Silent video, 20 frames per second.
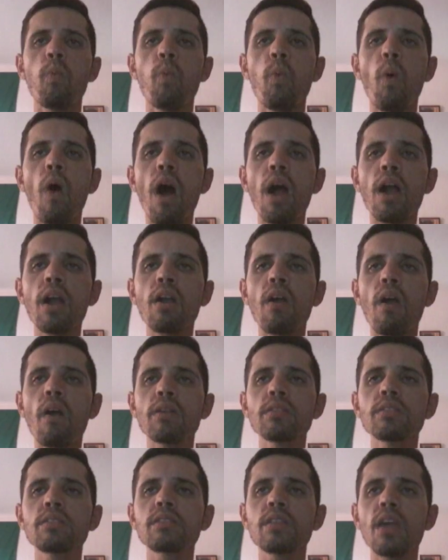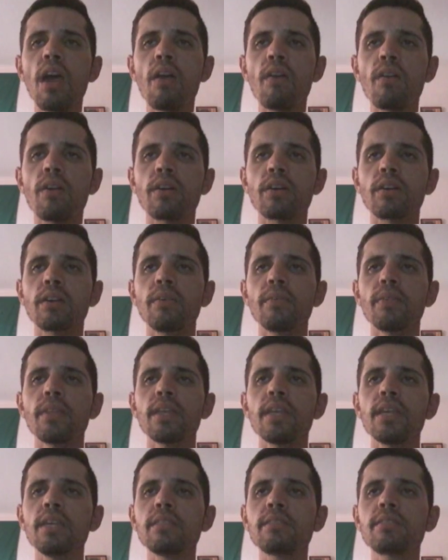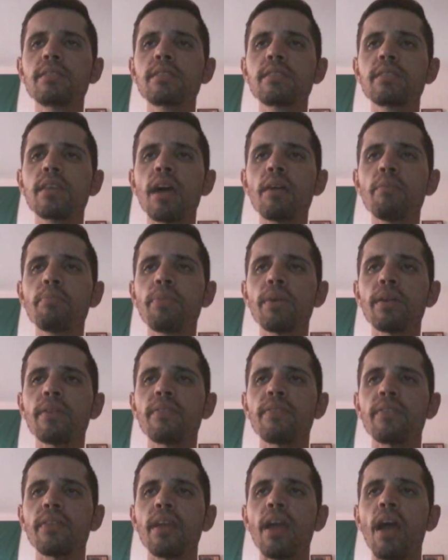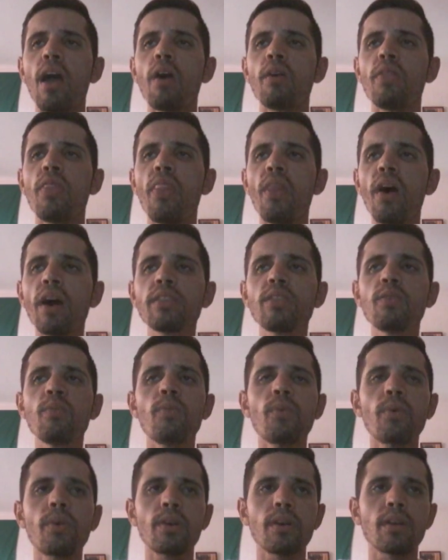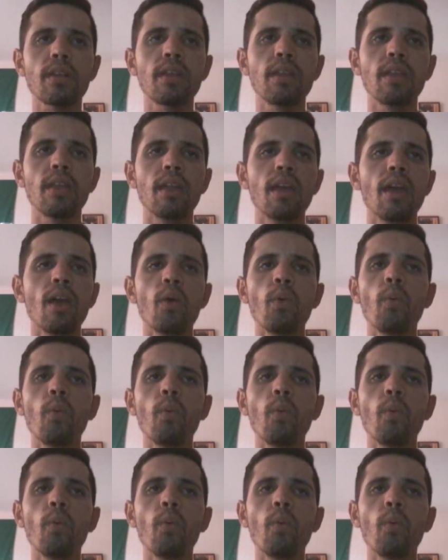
war on terror is simply not working.